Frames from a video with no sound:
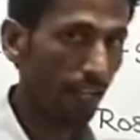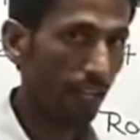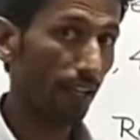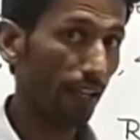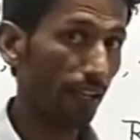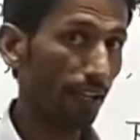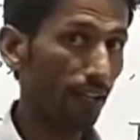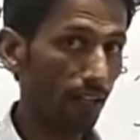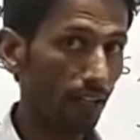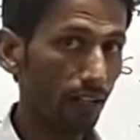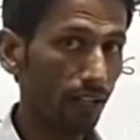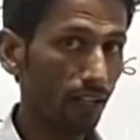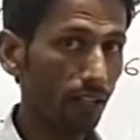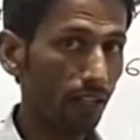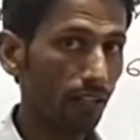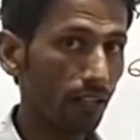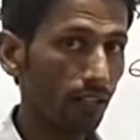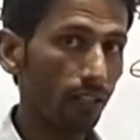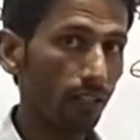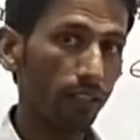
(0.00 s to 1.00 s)

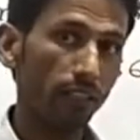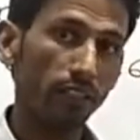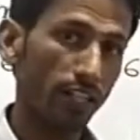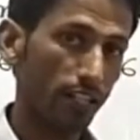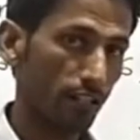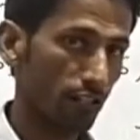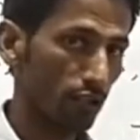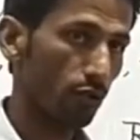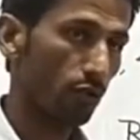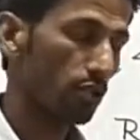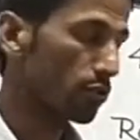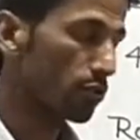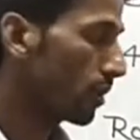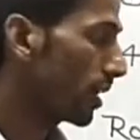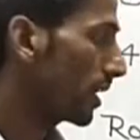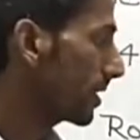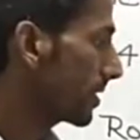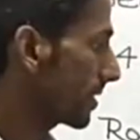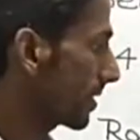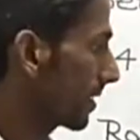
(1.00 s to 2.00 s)
n. That's your
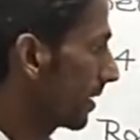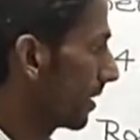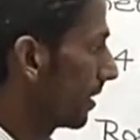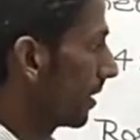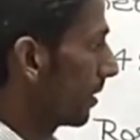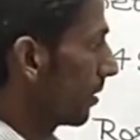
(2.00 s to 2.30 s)
choice.